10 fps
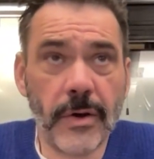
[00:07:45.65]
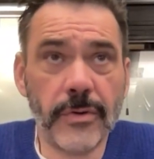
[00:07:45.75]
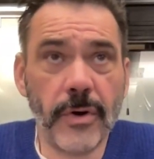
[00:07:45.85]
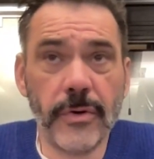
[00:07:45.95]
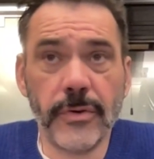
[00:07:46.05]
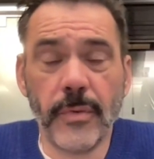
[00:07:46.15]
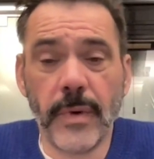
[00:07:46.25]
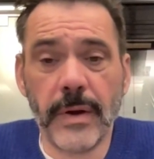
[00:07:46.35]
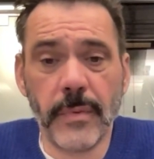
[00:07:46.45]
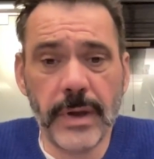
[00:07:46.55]
on on the
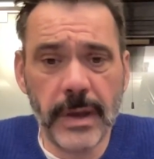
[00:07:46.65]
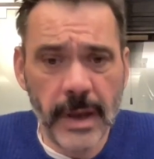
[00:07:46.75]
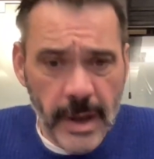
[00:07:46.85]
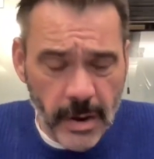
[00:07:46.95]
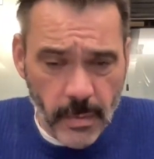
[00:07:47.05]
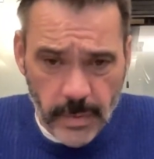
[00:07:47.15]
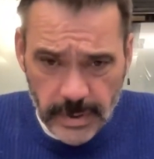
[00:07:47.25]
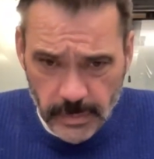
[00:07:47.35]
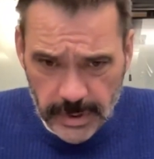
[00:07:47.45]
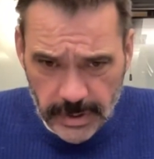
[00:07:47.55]
way we we
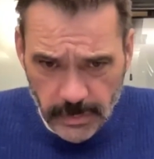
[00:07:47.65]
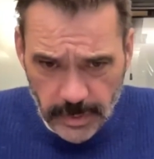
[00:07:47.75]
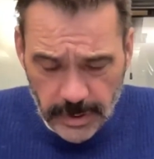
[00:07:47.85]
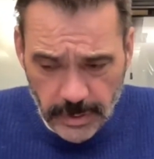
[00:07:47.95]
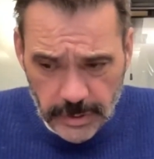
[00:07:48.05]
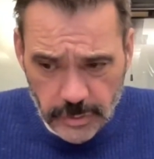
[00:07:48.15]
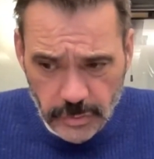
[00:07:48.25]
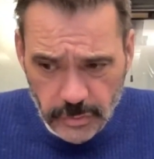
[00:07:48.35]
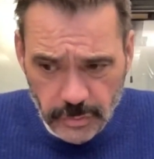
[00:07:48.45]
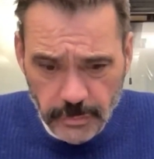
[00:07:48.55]
we we're going
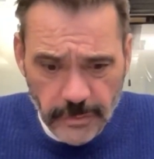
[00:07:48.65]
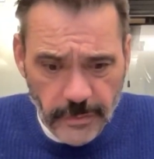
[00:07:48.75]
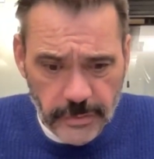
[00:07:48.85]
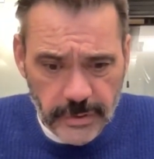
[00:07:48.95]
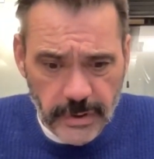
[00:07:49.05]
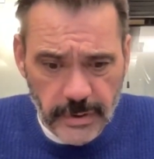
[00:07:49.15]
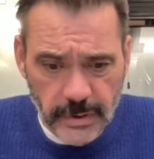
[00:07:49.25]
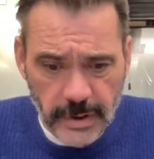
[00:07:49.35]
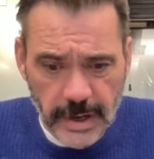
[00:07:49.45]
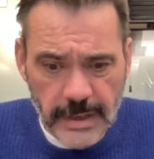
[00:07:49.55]
to to move on
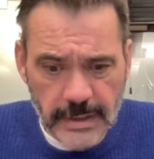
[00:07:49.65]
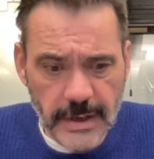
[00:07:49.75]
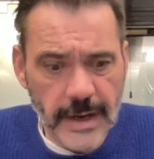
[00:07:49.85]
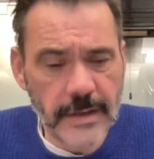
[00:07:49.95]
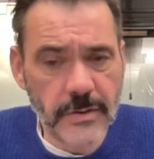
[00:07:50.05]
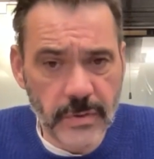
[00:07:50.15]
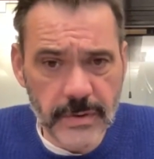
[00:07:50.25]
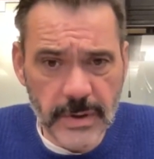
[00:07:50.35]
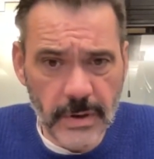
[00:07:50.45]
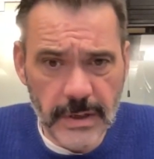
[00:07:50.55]
uh, in in so,
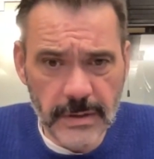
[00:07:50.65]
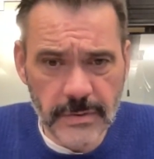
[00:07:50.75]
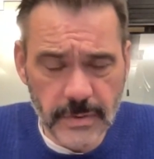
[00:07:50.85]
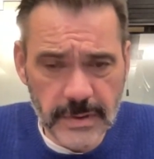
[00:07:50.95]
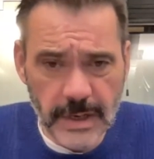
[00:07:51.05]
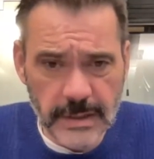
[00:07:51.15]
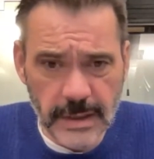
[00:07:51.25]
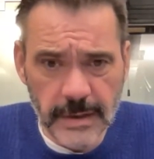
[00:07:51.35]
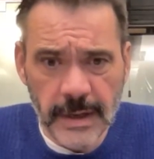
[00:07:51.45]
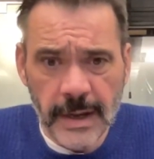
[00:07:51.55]
in
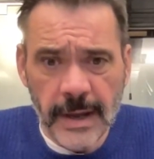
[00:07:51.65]
society,